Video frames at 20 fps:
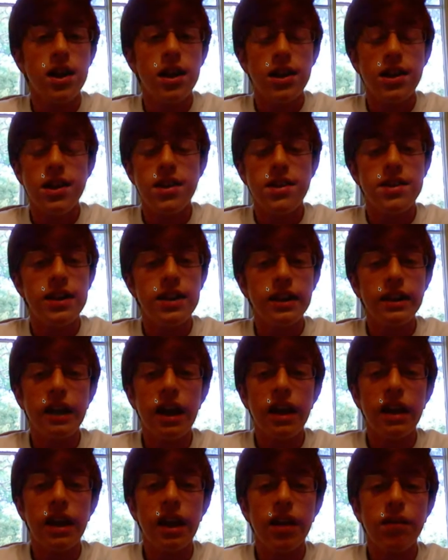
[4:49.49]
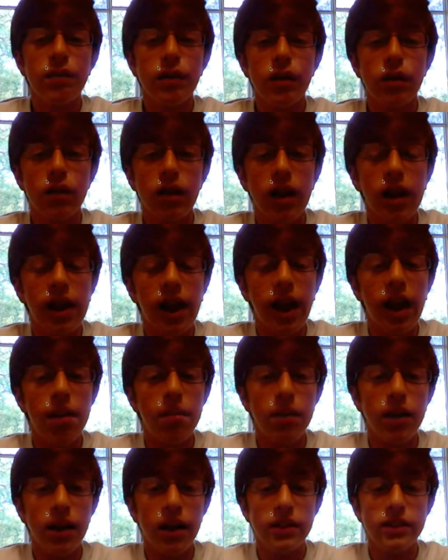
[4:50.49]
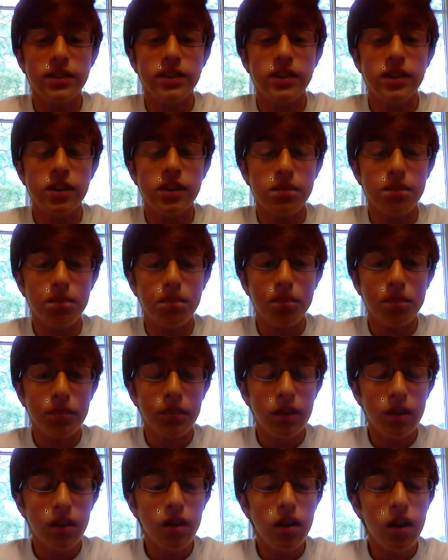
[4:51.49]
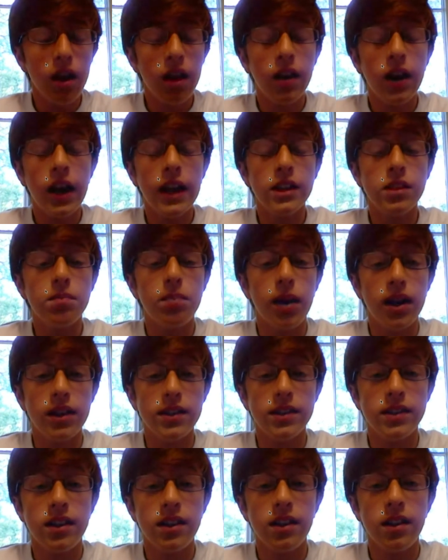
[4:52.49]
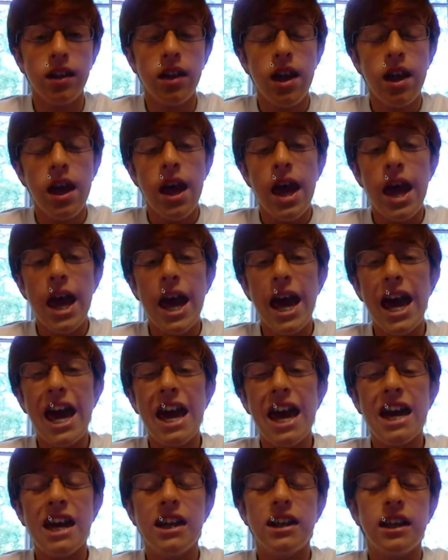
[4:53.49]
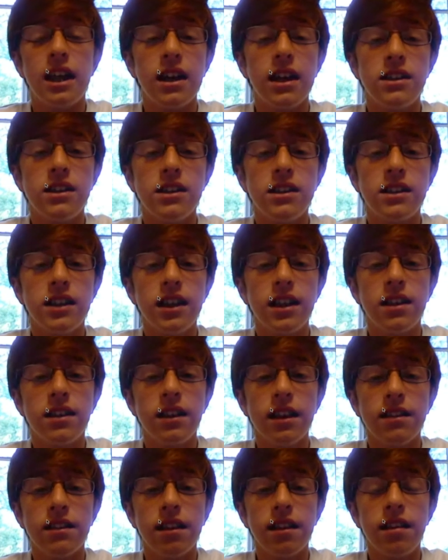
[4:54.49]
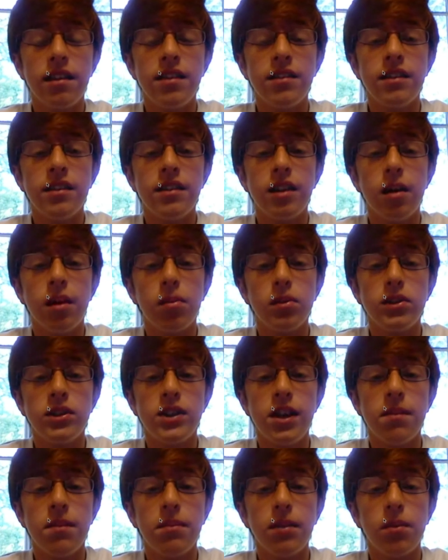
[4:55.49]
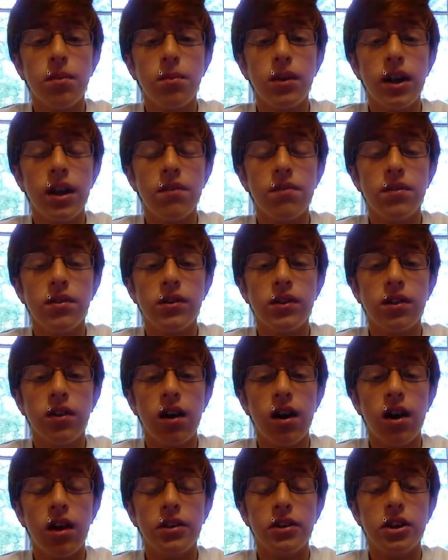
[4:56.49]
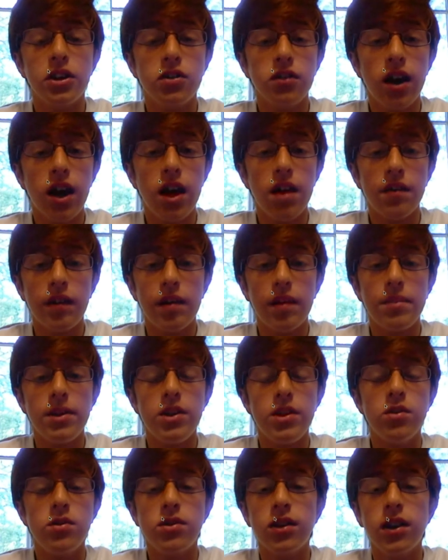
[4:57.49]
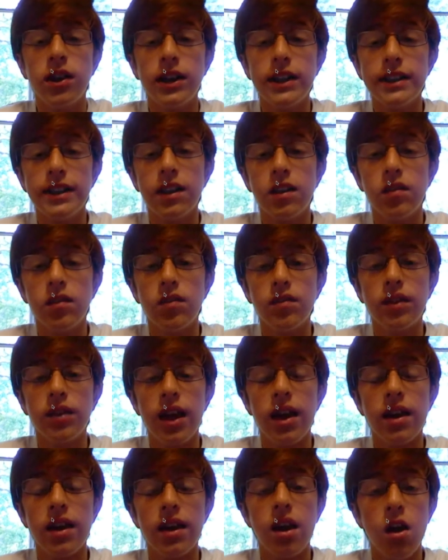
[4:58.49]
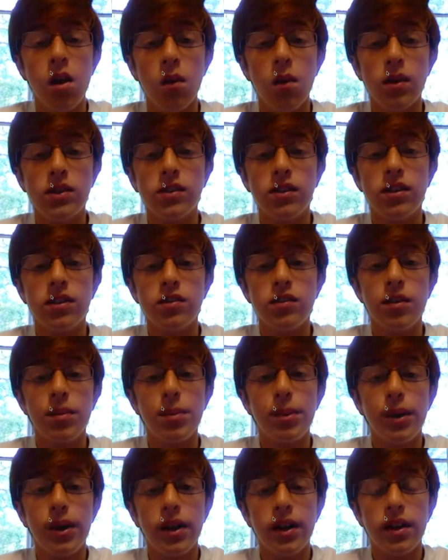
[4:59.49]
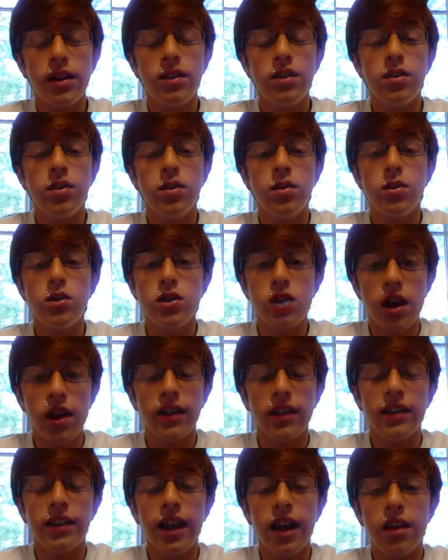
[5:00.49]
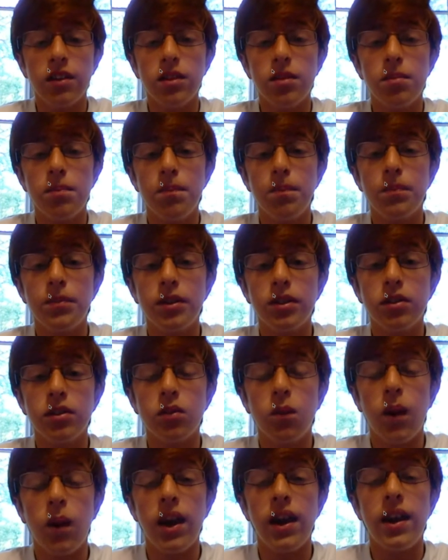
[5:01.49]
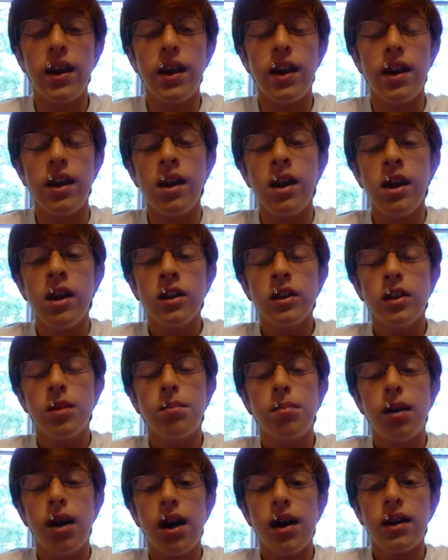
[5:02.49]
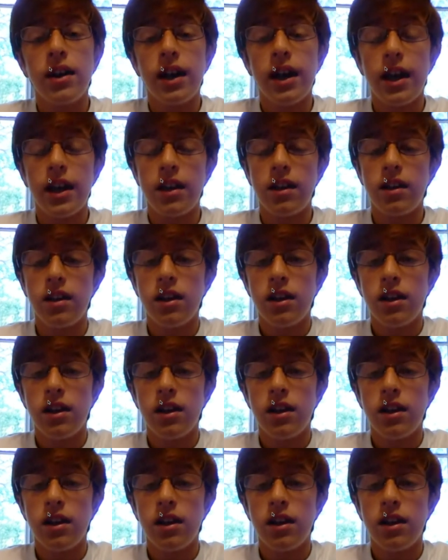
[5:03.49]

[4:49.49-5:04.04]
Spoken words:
he did not have a great game against Boston. And I just think that they need to double team them whenever they're on the drive. I mean, you saw a little of that, which contributed to shutting down the Wade and LeBron, and